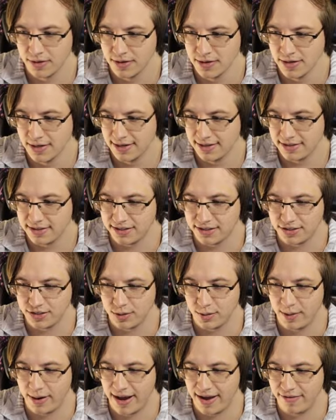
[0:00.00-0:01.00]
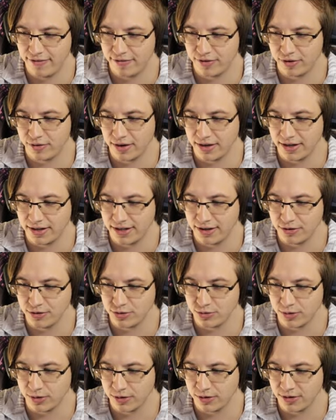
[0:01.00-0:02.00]
Since you have Grenadier,
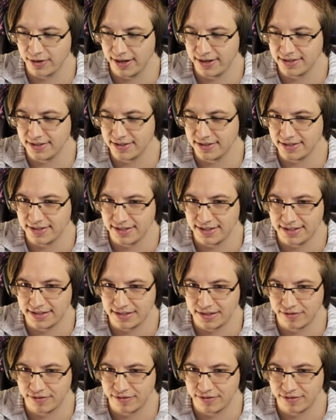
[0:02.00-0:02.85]
drill grenades is decent